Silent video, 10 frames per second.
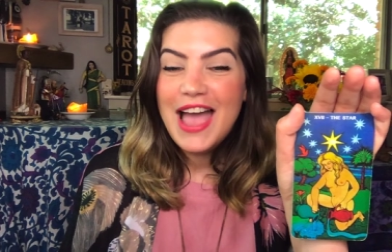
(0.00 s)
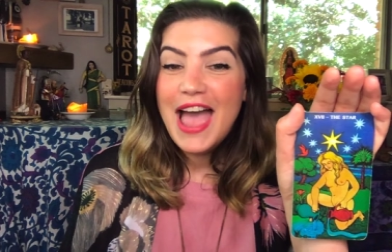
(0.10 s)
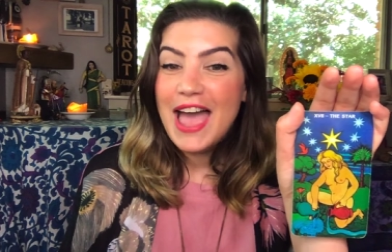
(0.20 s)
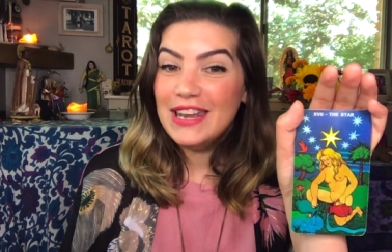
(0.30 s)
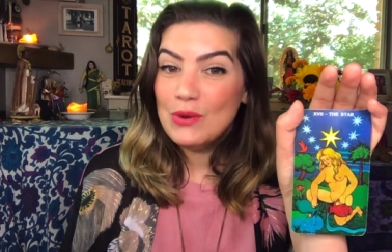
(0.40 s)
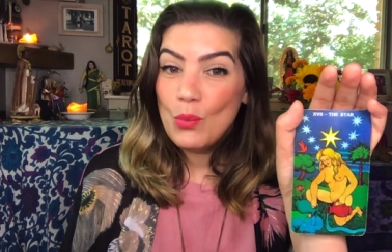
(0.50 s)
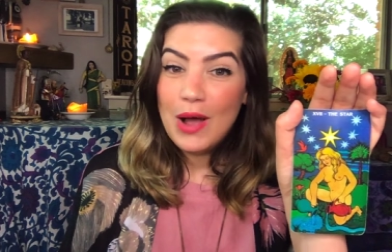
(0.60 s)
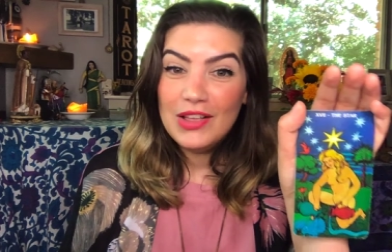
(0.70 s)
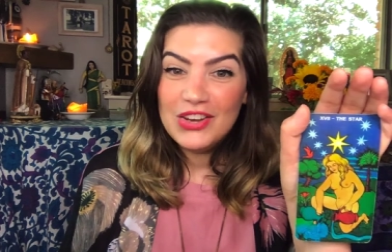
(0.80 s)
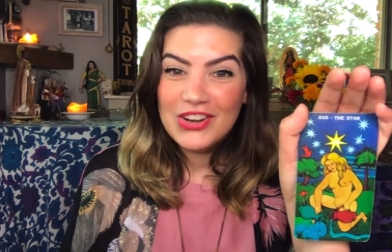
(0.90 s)
And
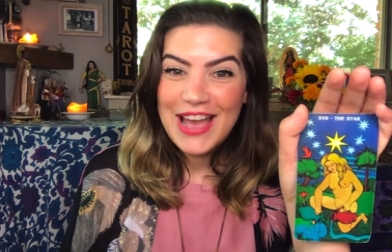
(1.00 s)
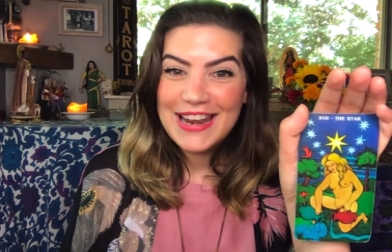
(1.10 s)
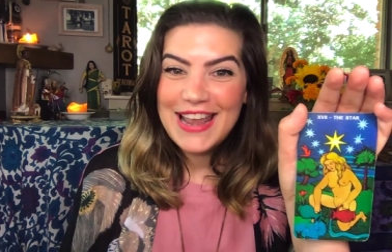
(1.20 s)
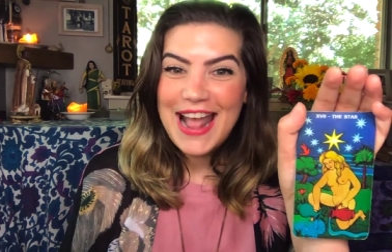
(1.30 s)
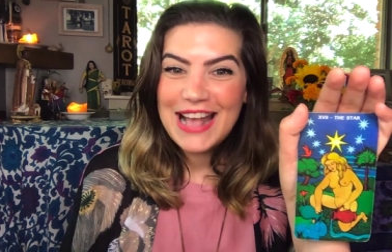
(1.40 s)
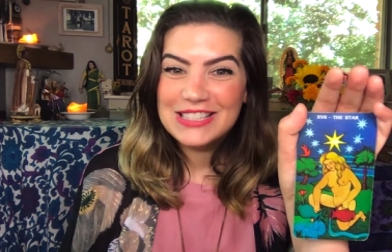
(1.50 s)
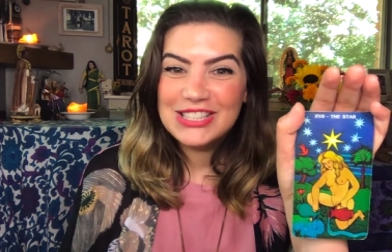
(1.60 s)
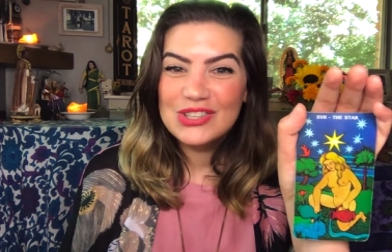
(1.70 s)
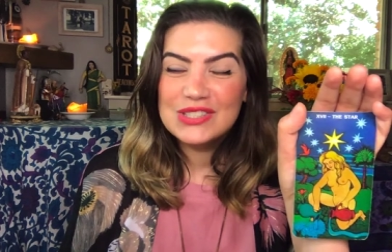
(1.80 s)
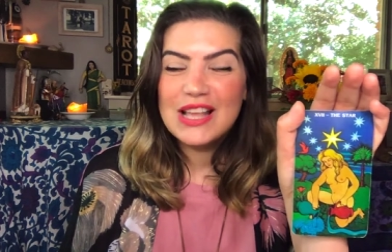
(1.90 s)
while you're at it,
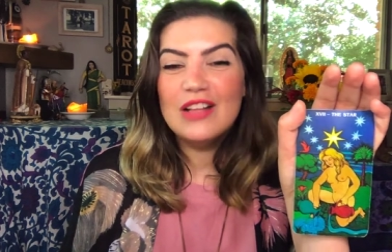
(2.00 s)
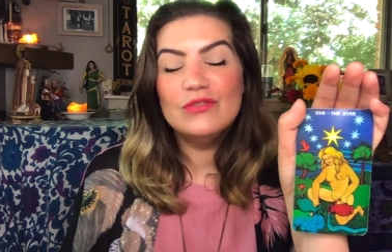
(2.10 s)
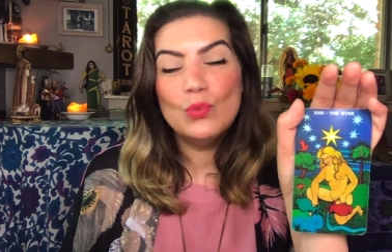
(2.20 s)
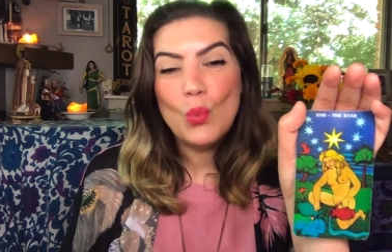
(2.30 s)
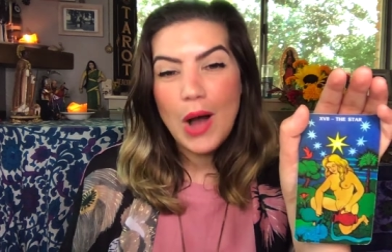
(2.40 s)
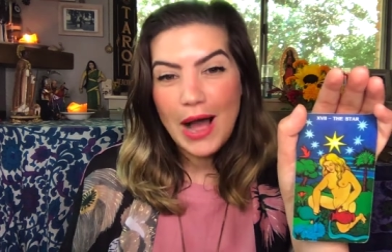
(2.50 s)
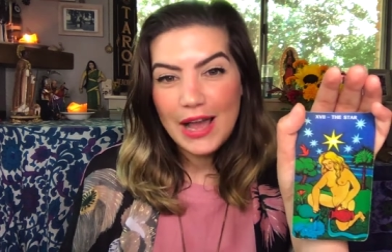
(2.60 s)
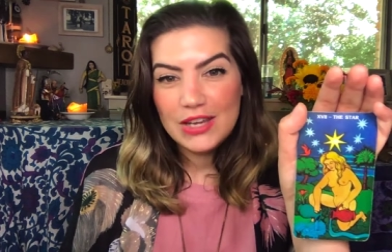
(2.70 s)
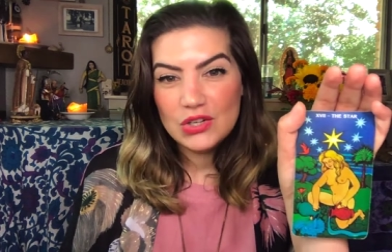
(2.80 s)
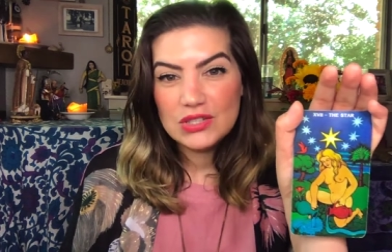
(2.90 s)
ask yourself
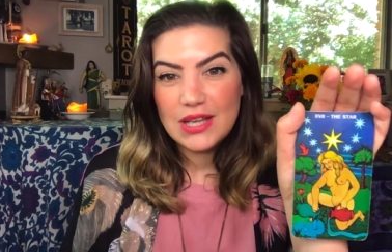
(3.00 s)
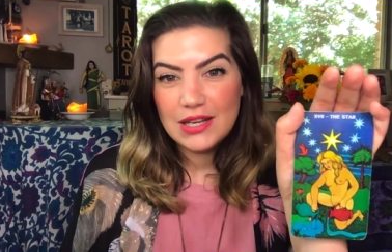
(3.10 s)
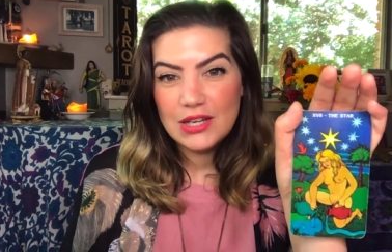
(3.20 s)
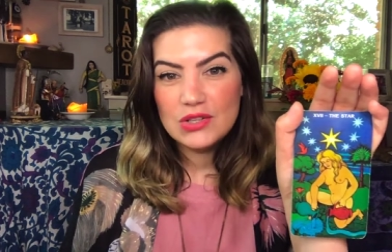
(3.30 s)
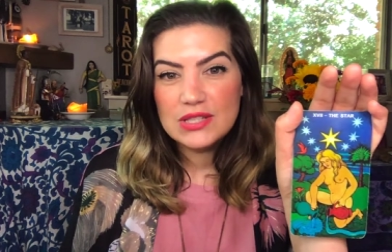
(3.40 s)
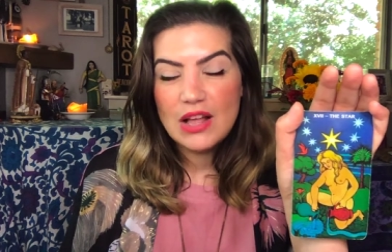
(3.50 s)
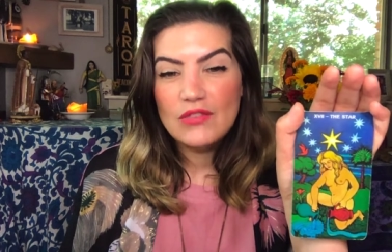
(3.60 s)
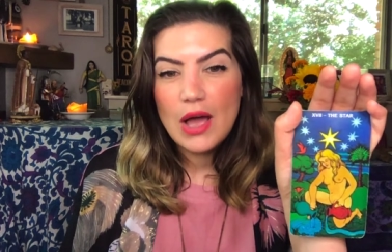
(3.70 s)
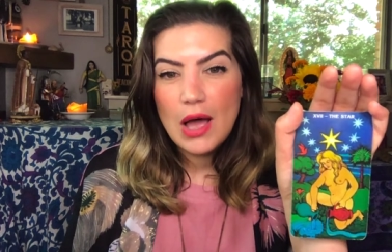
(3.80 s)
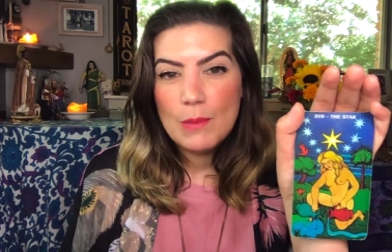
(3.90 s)
why you're setting yourself
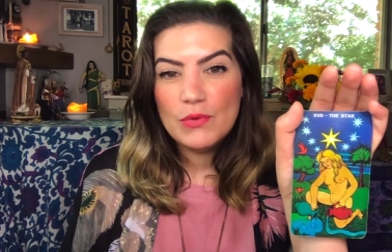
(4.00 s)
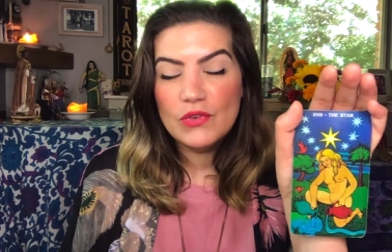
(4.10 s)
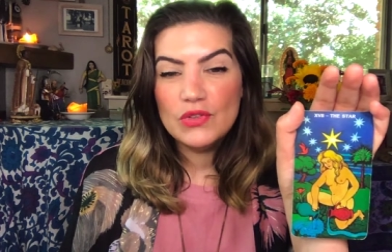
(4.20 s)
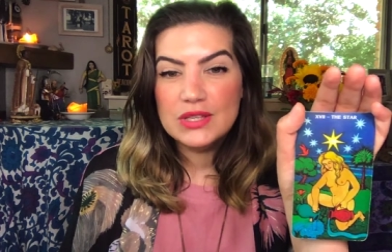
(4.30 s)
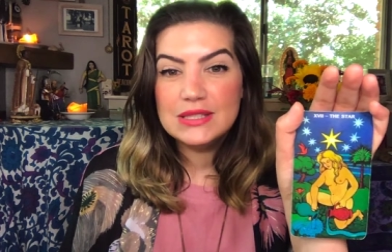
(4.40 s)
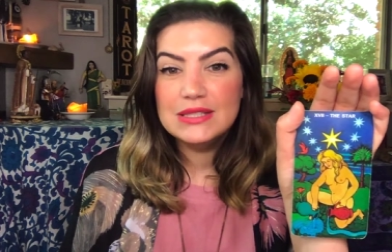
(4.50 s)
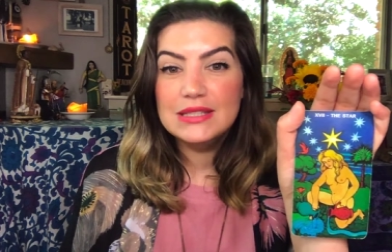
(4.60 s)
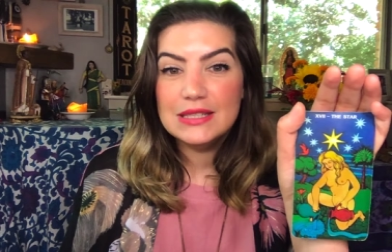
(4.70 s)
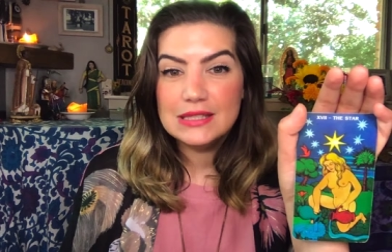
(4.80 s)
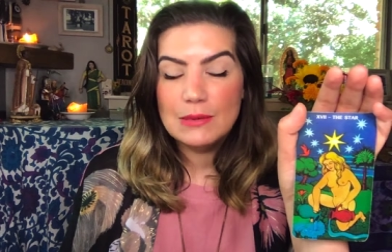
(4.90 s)
up for this
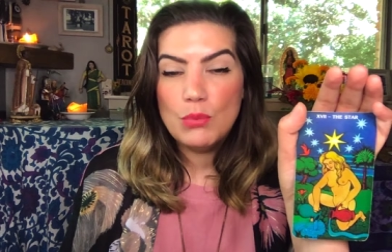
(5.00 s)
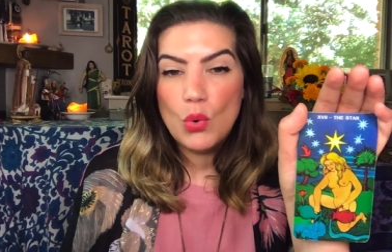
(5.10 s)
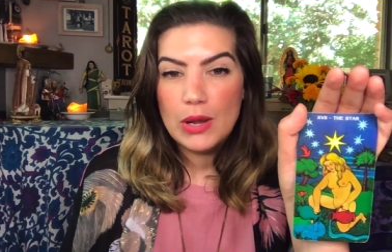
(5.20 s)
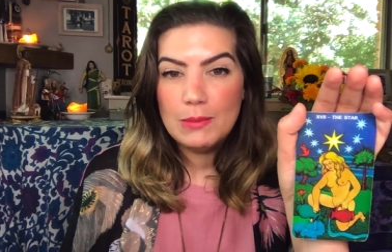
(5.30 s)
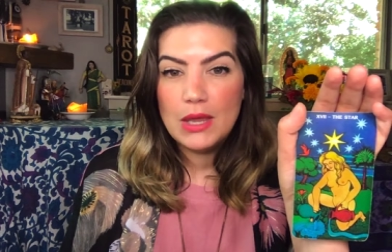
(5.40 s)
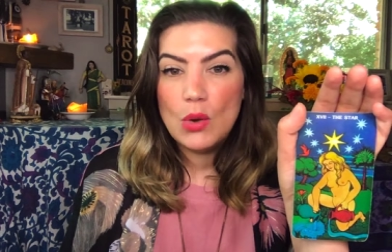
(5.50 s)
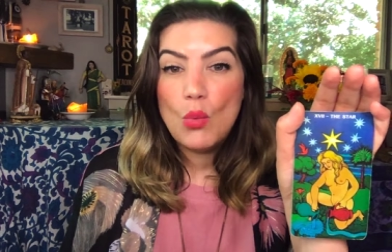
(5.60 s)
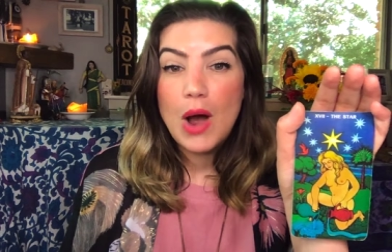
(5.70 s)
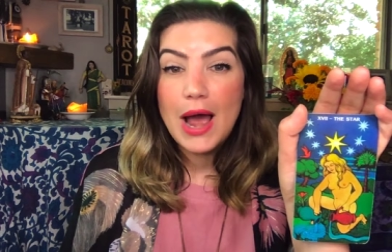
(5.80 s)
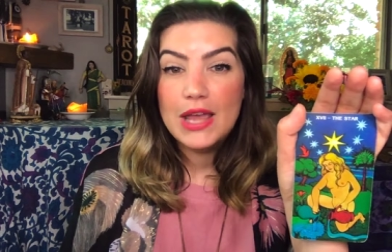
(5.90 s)
disappointment,
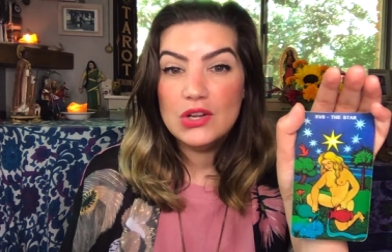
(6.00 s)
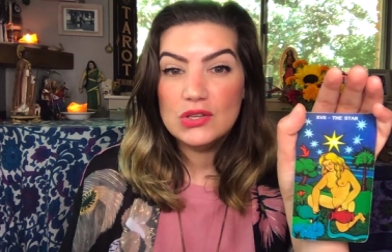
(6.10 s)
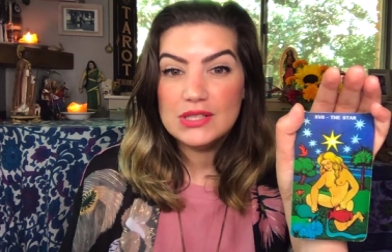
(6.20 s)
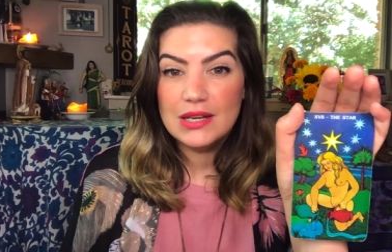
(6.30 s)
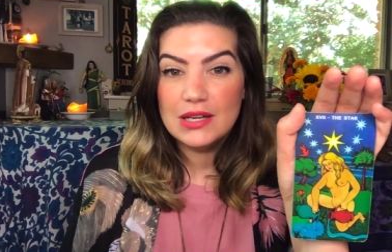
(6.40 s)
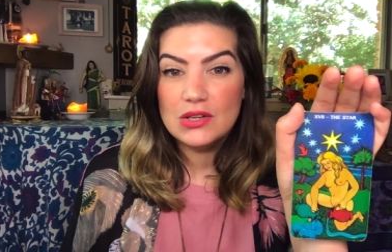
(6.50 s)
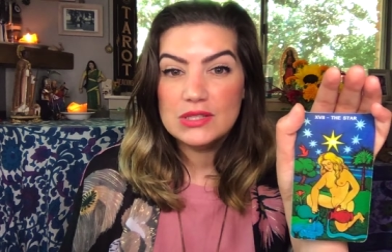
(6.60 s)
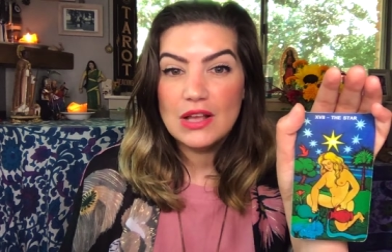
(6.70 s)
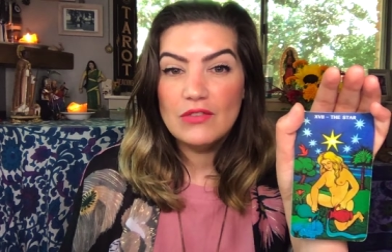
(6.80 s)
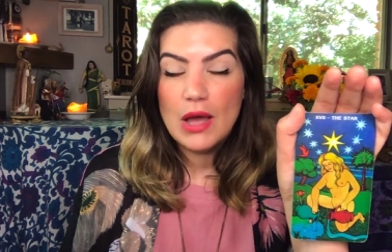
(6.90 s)
why you're setting
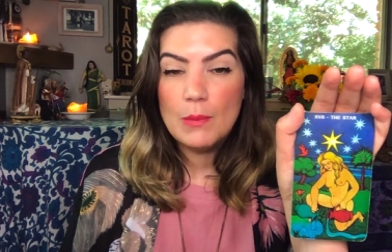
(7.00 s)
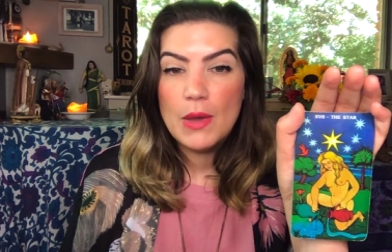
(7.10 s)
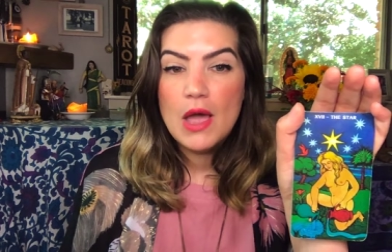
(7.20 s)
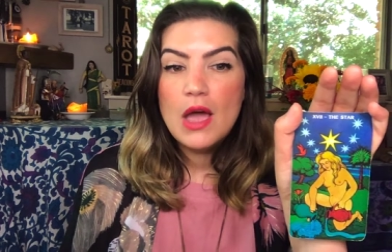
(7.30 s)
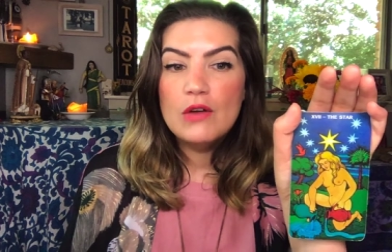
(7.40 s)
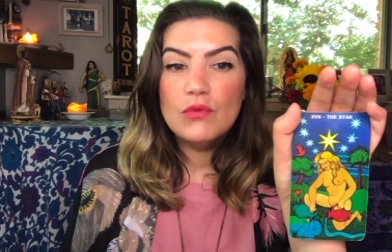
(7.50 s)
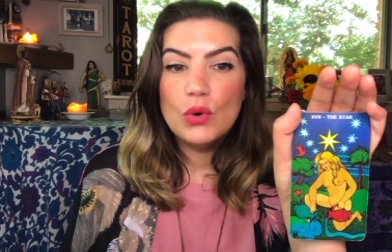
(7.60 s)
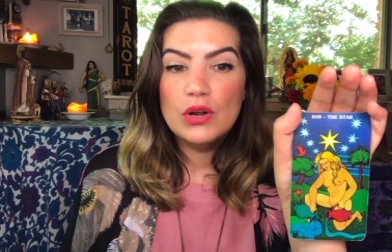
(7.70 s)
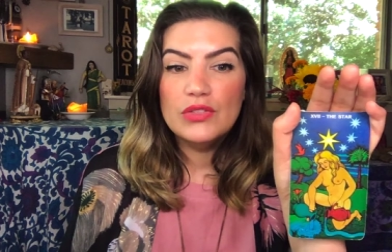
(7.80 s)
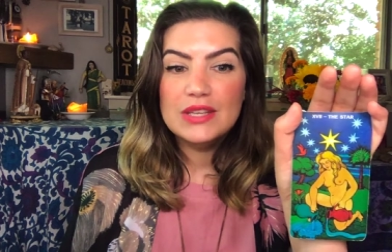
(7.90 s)
yourself up
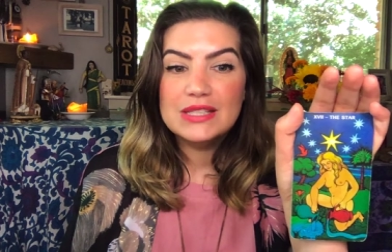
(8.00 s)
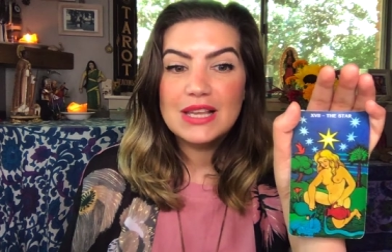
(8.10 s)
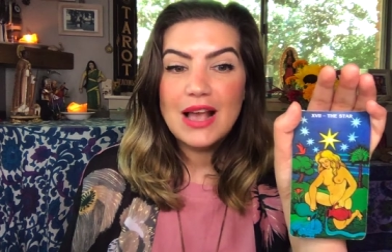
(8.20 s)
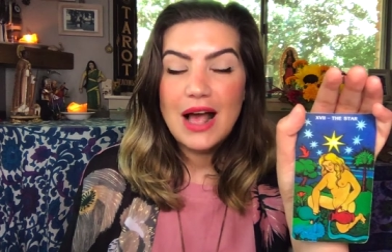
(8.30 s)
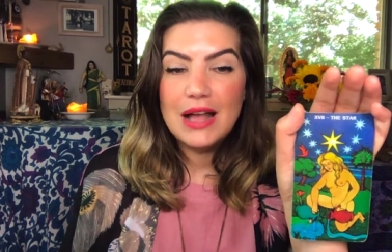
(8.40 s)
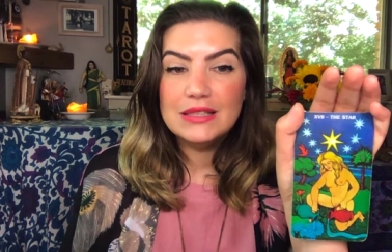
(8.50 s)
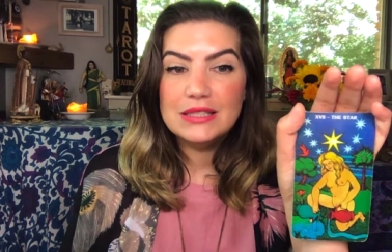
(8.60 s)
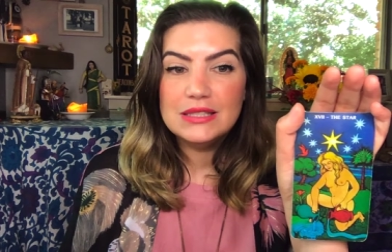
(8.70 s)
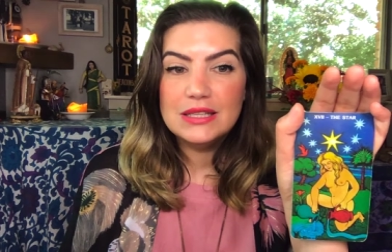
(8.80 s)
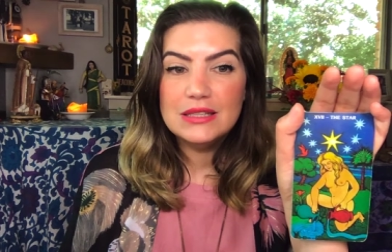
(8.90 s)
for this
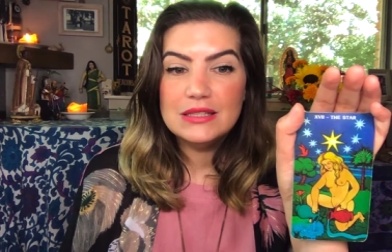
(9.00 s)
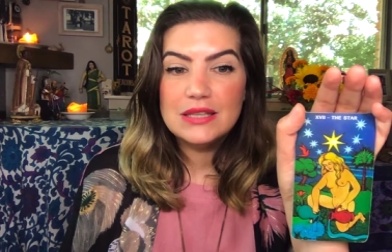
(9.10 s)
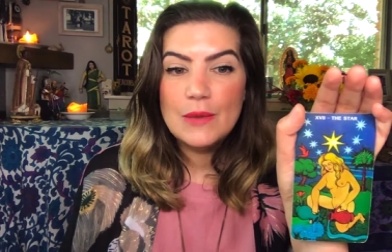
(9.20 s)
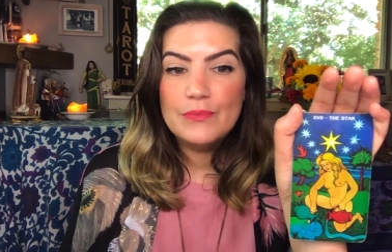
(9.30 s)
constant